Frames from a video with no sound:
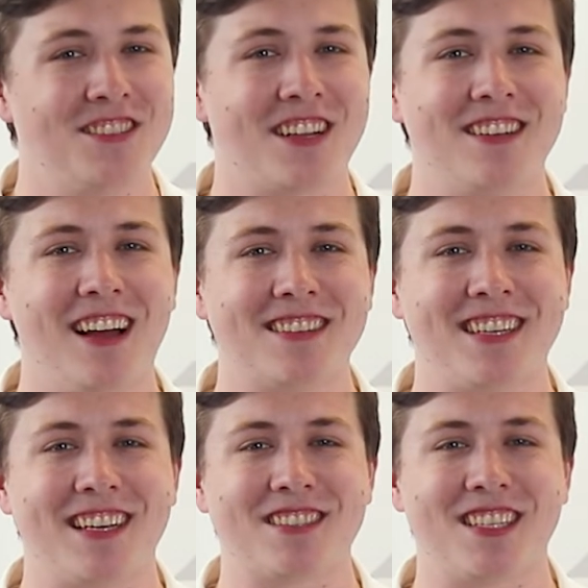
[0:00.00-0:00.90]
To conduct
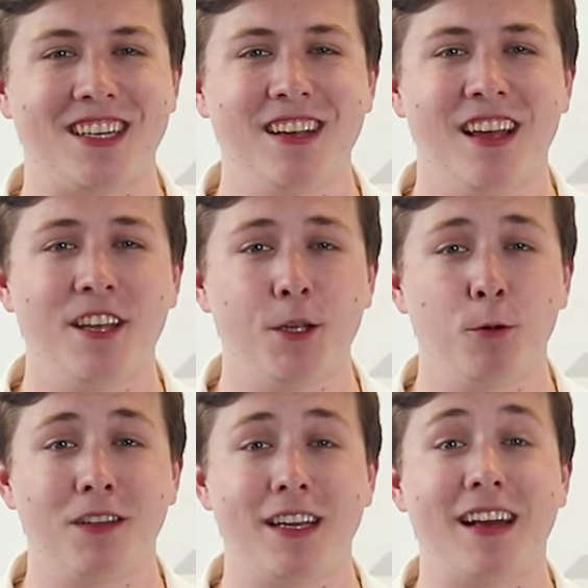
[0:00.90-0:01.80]
TLC, you
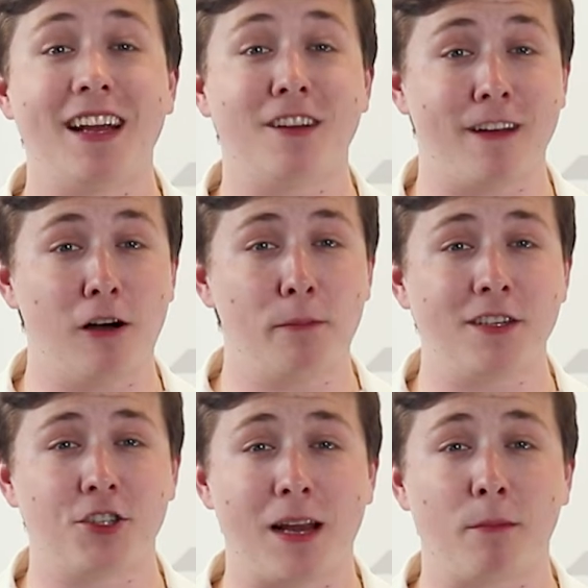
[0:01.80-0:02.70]
will need a
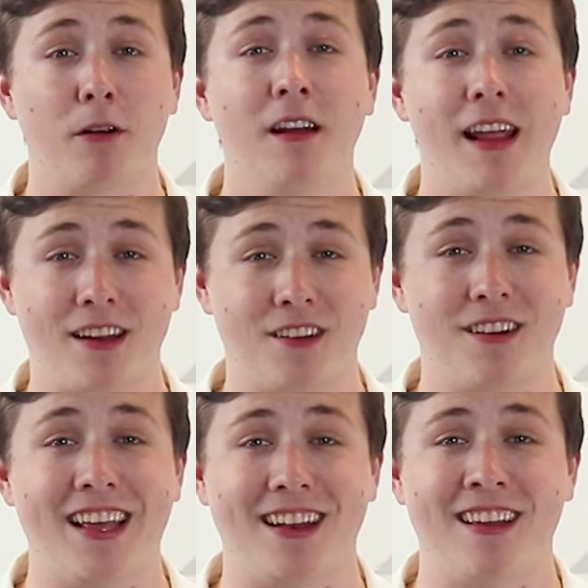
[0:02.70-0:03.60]
developing chamber and a
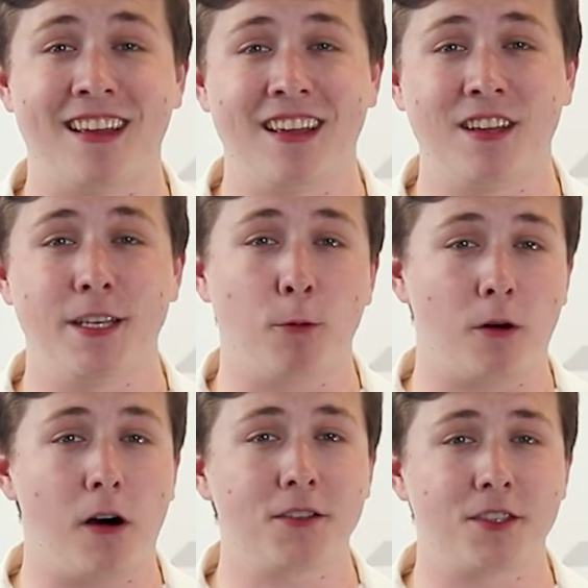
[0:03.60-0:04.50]
lid. You
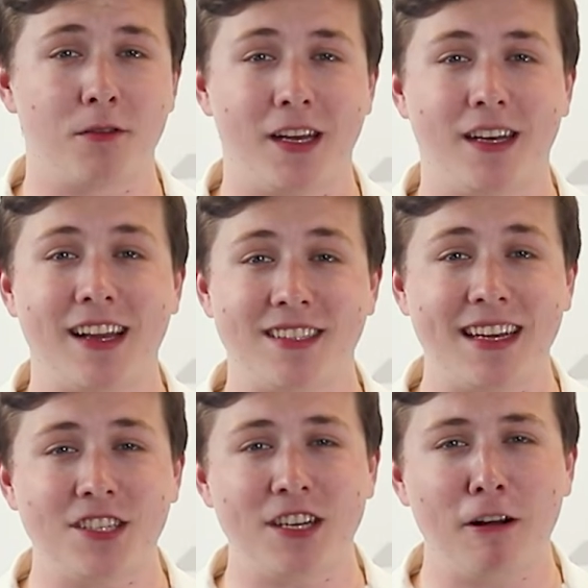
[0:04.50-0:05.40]
will also need a
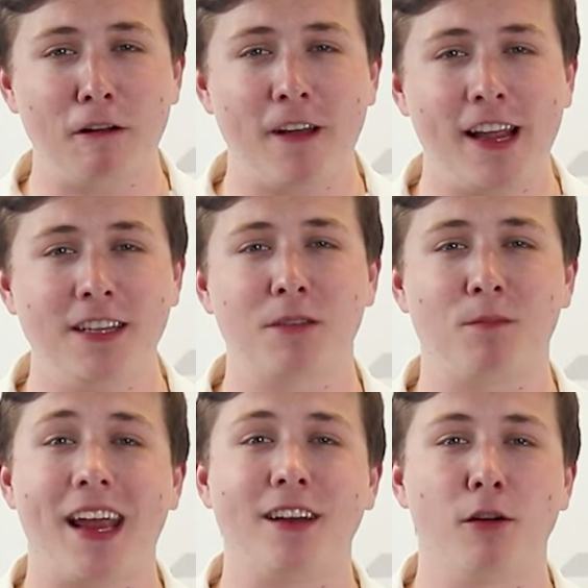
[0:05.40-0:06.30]
stationary phase
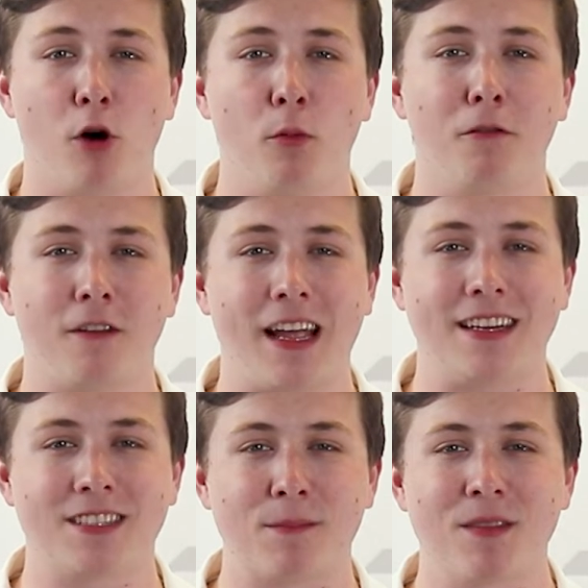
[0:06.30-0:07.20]
and a mobile
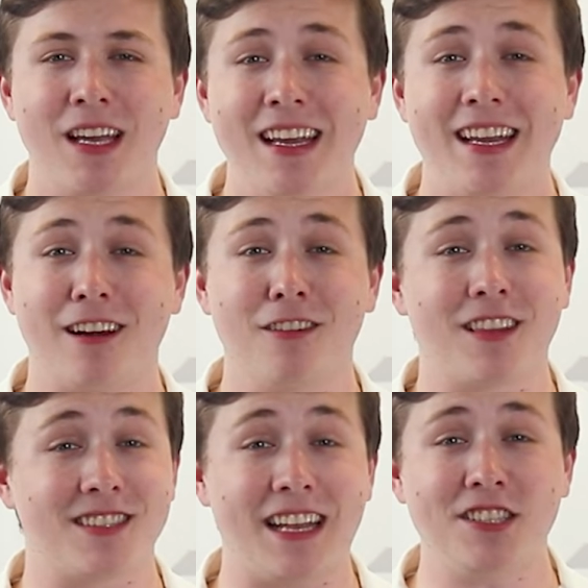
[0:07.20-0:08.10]
phase. Here,
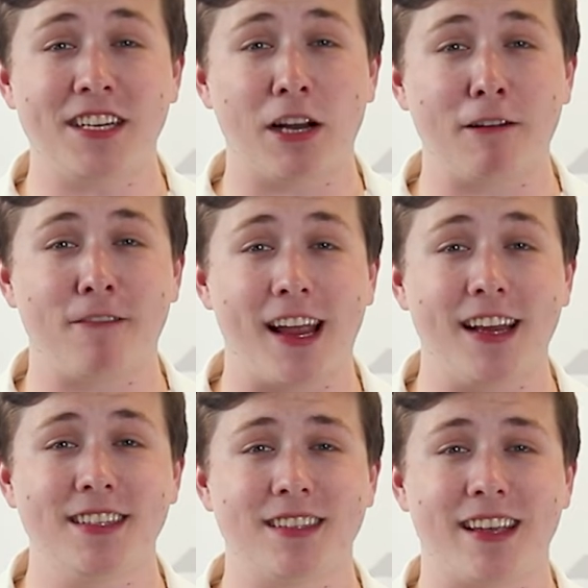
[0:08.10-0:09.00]
the stationary
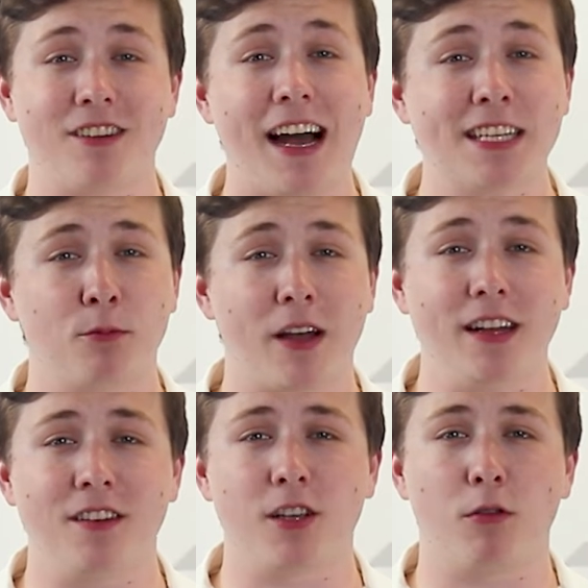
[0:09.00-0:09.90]
phase is a glass
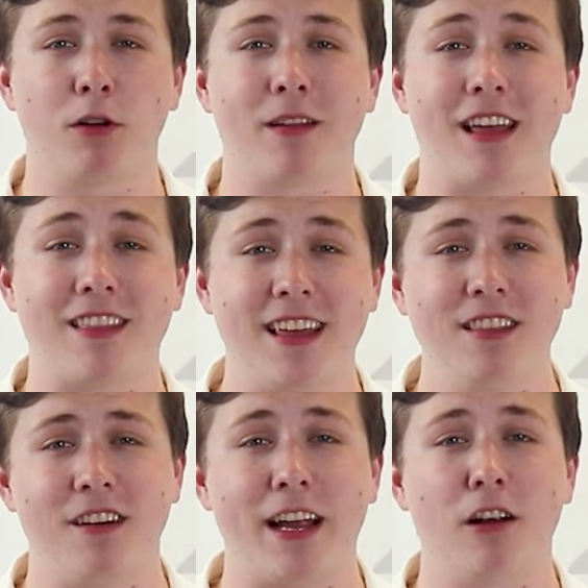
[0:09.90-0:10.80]
plate coated with a
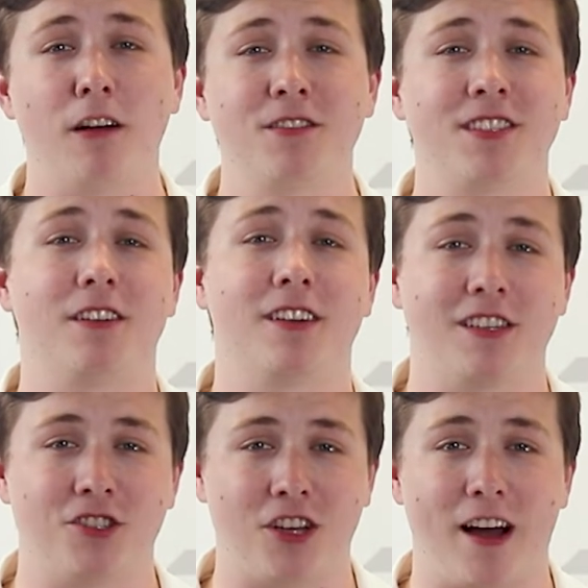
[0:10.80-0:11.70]
thin layer of
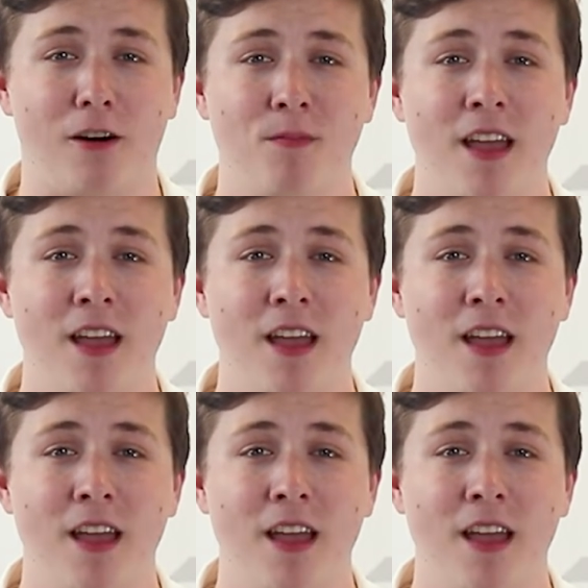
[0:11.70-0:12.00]
silica gel.